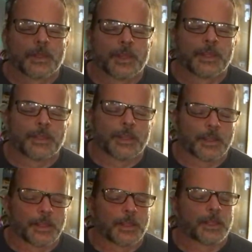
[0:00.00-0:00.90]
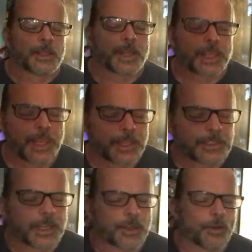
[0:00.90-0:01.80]
And I can't
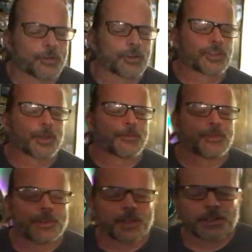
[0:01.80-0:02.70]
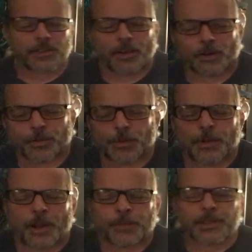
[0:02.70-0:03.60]
take ownership for this, so
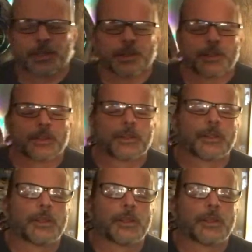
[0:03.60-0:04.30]
I'm just gonna.